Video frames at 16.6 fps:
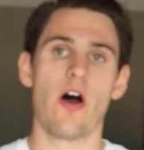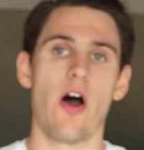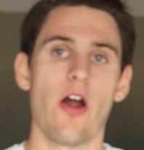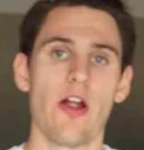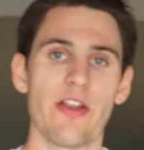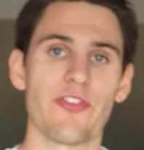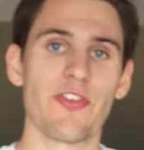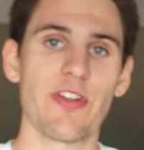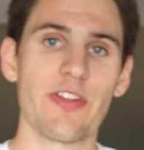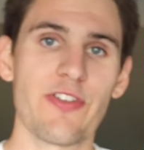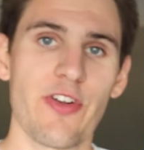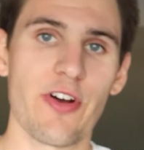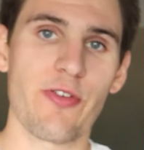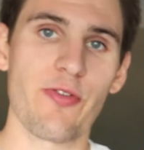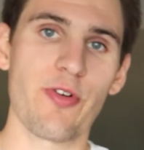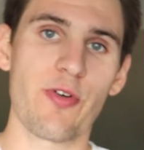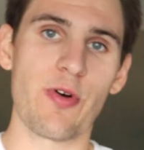All right, so let's
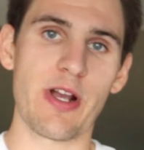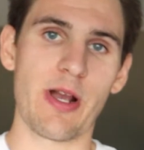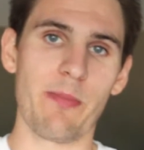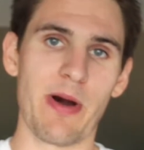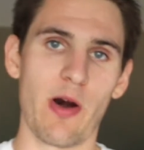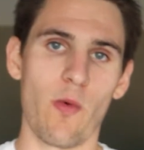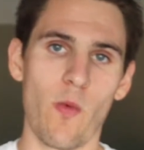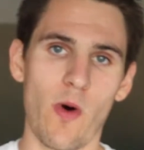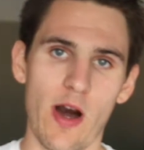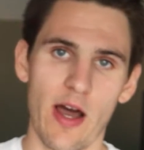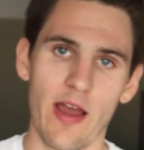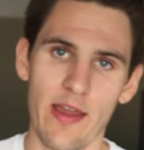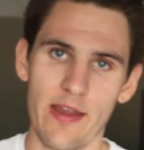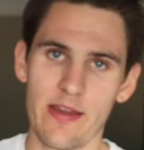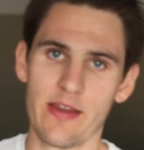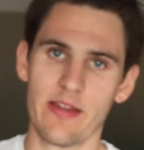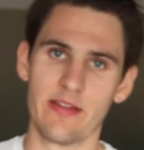talk real quick about
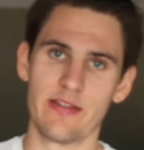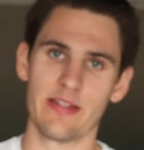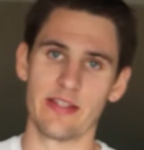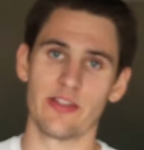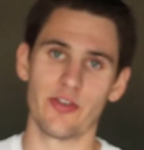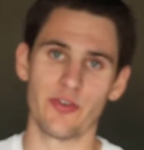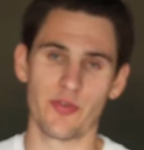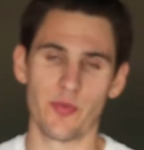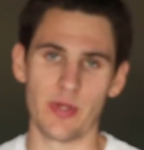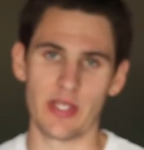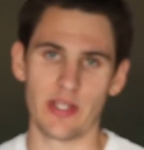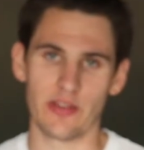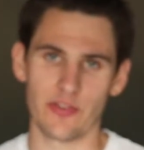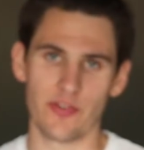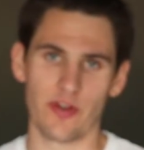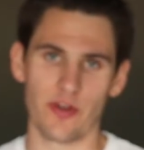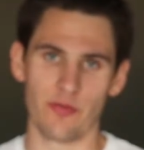why deload
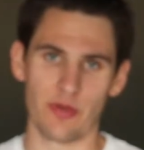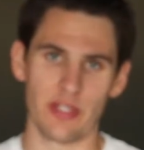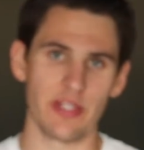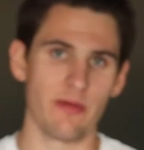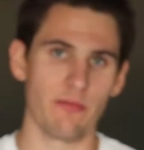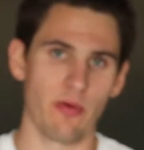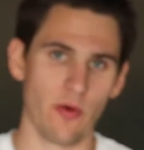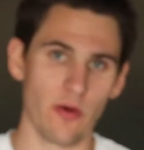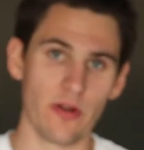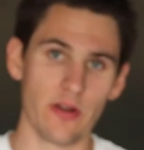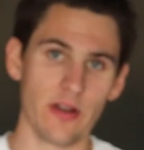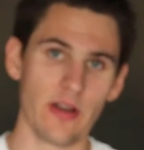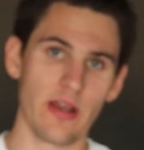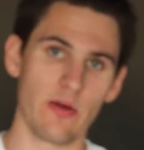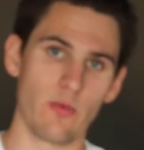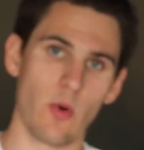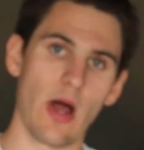weeks are really
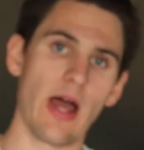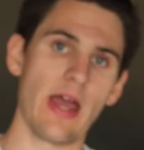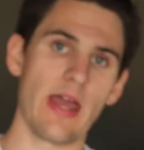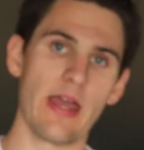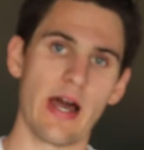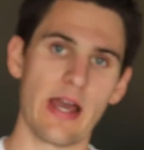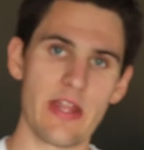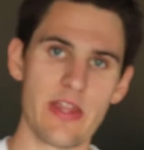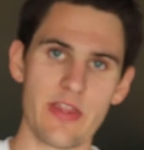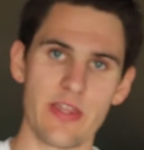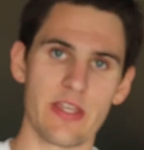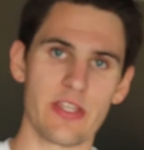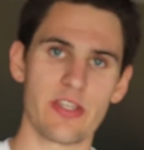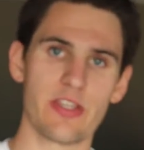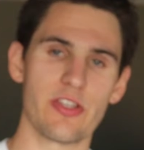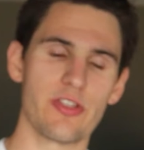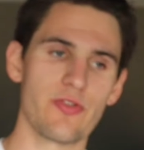important and why I
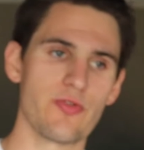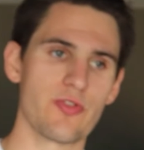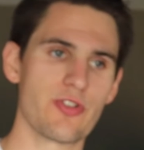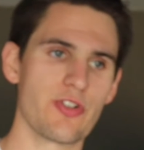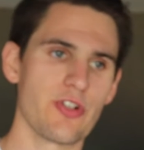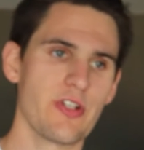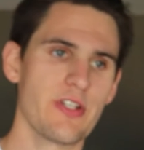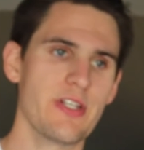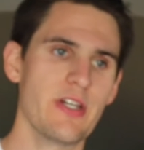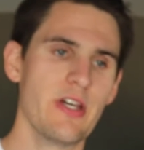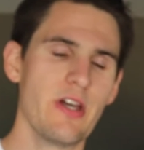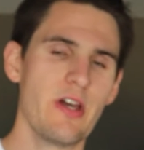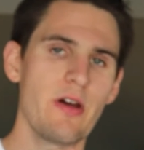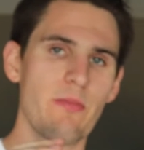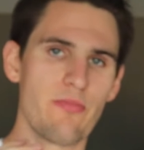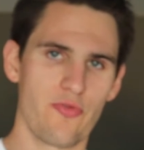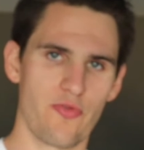think you should
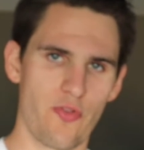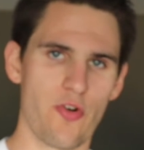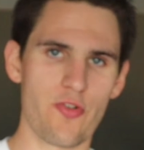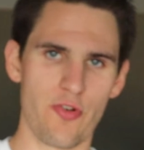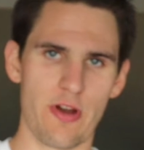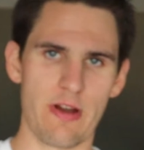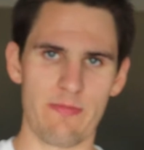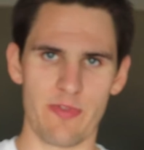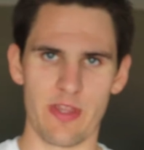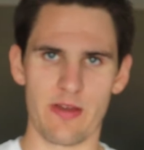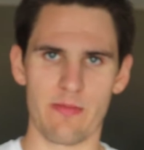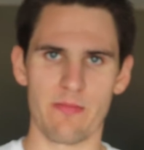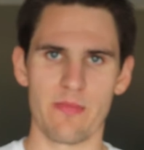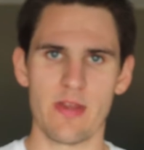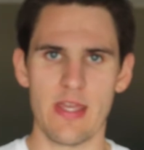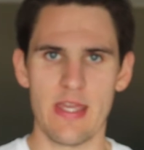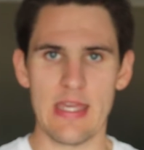program
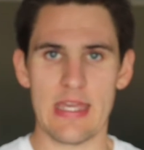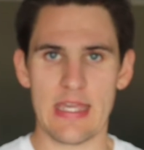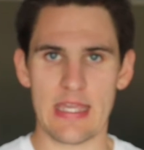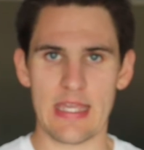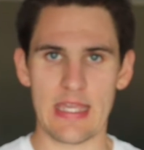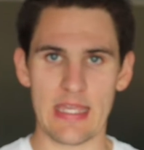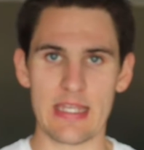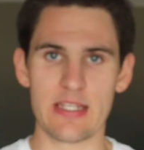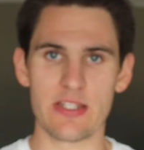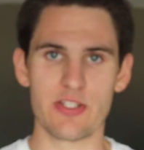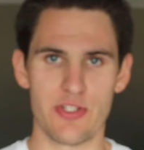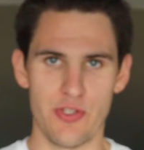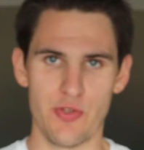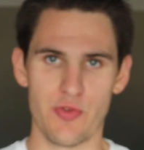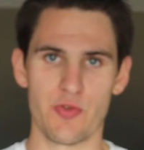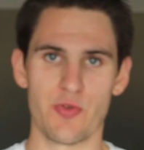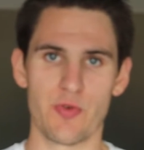them
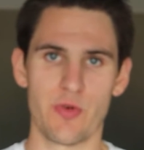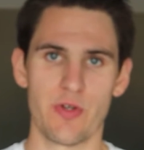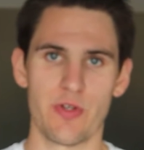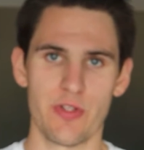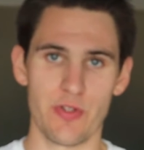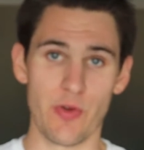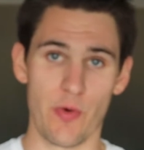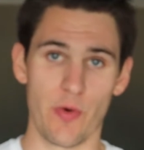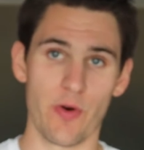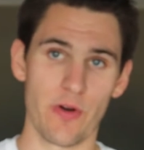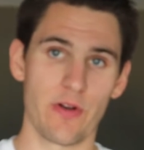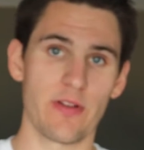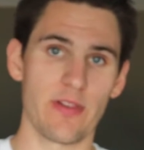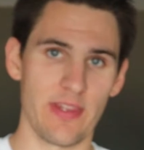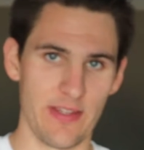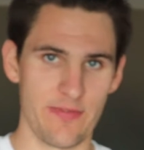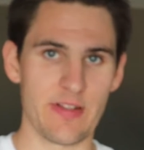into your
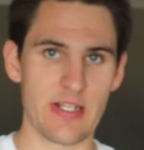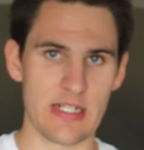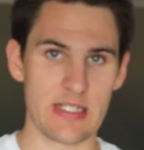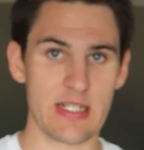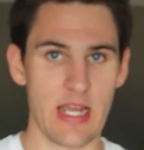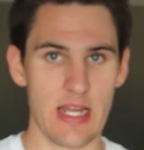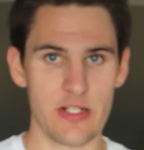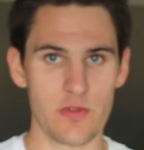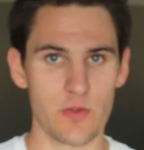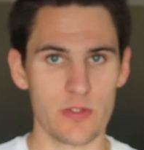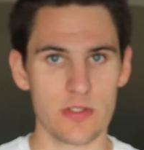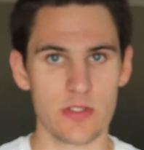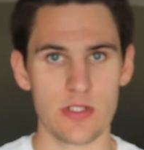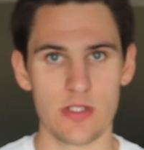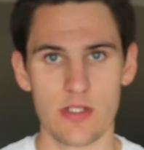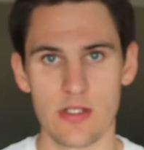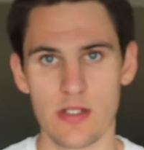lifting
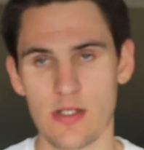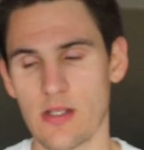schedules.